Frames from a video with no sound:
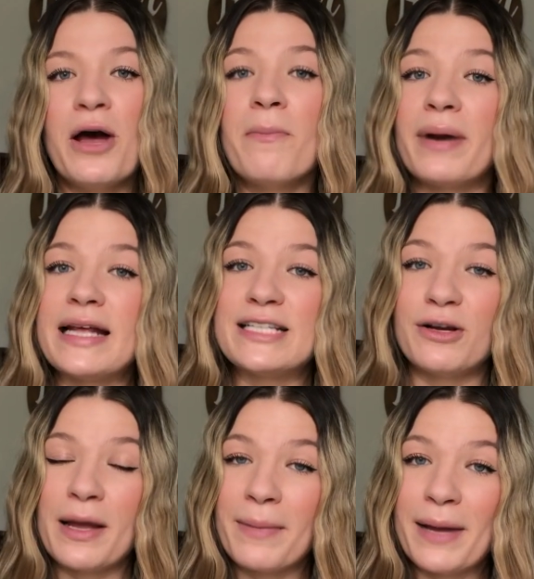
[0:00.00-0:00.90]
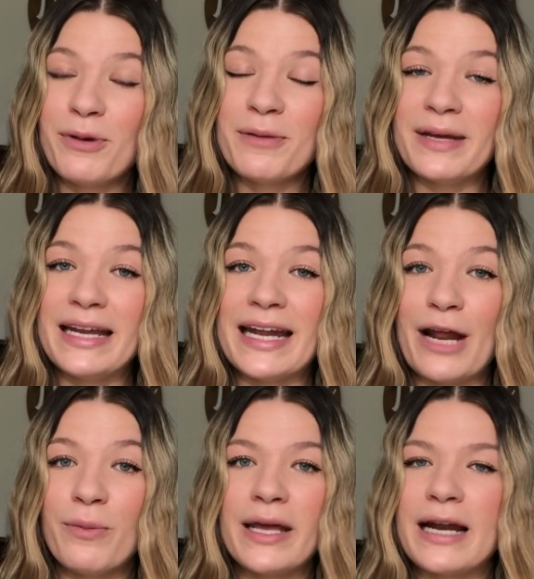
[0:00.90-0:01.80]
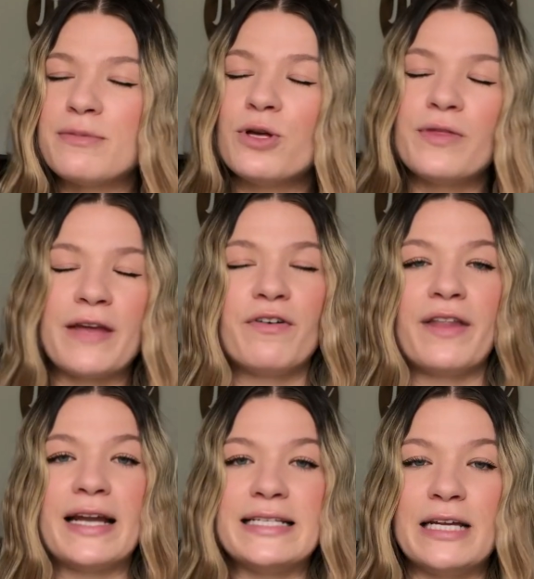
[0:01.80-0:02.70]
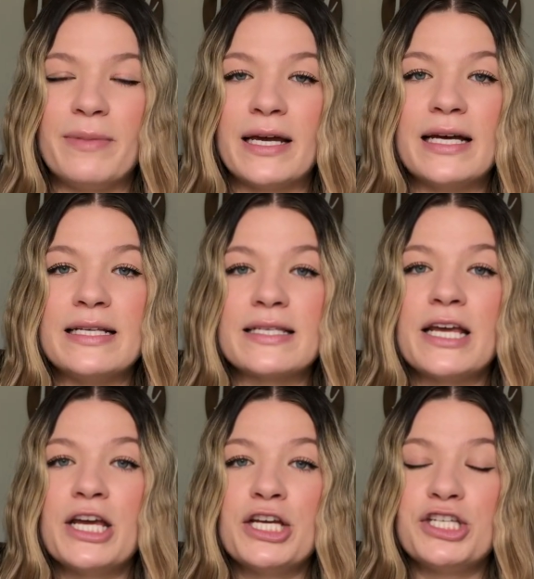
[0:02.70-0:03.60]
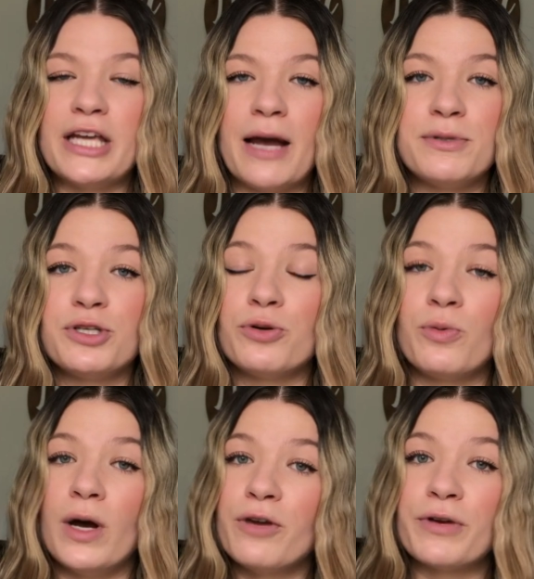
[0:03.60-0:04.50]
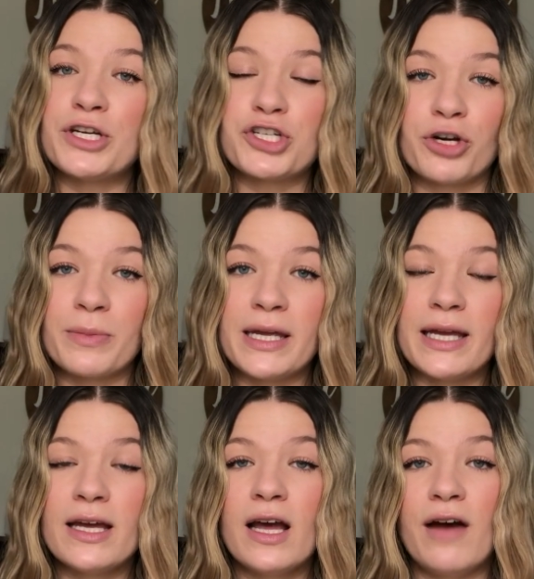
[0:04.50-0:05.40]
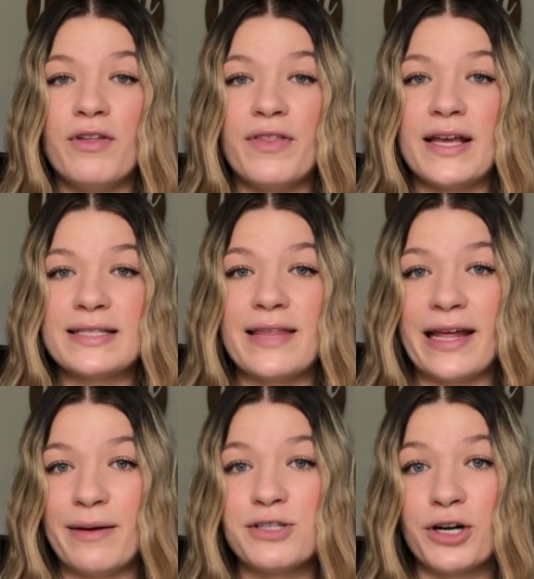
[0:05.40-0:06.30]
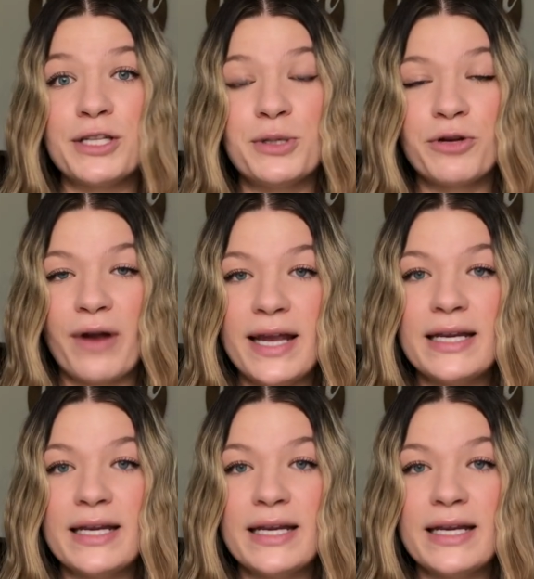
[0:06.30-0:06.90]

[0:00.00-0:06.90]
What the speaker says: But I still kept my appointment, and I went. I'm so thankful that I did, because she helped to, one, reassure me of the things I thought I was already doing right,